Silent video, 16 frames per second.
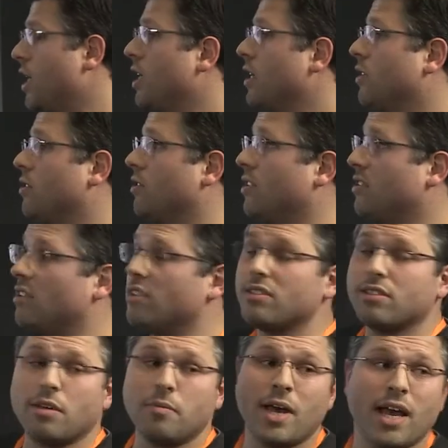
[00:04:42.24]
So the
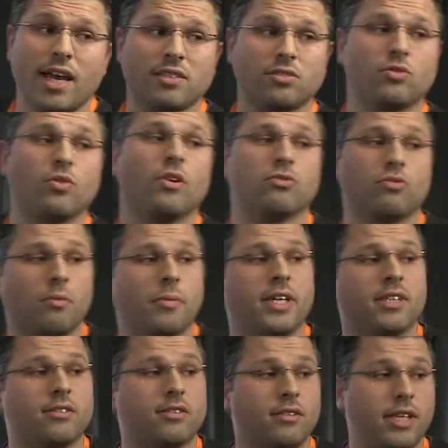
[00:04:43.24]
system has to
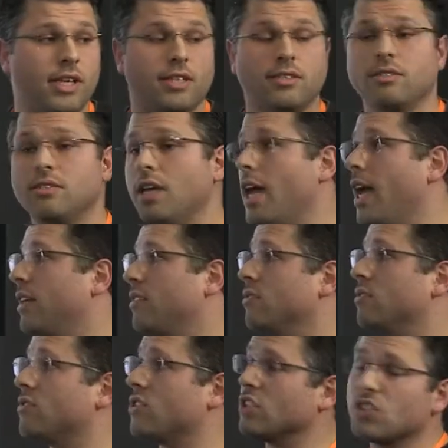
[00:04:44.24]
automate this
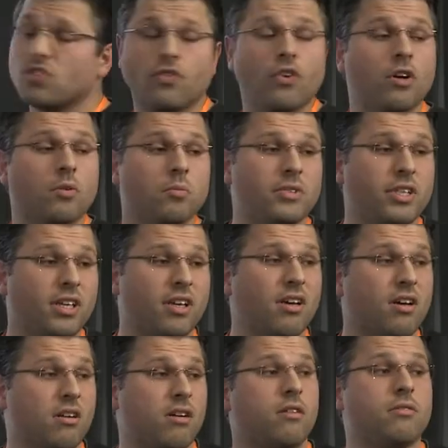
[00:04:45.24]
and transform the
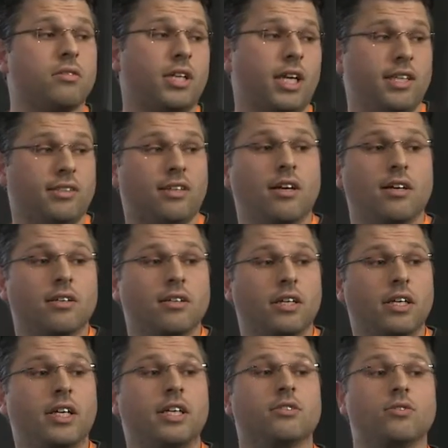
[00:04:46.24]
raw data
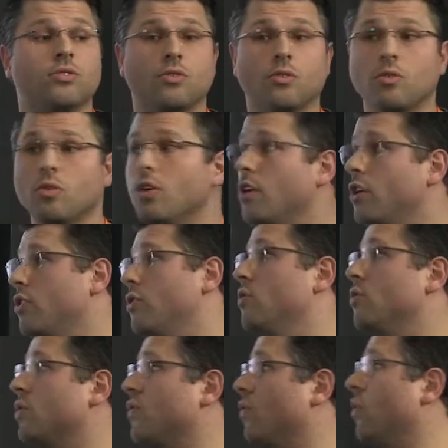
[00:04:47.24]
into
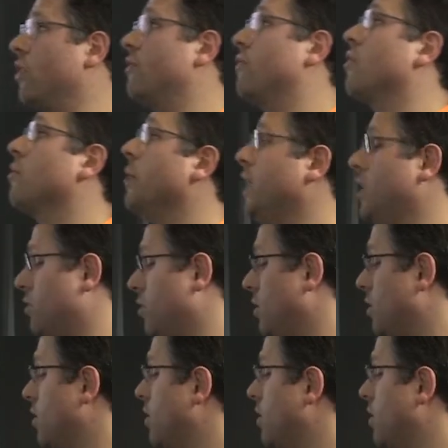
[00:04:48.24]
useful information.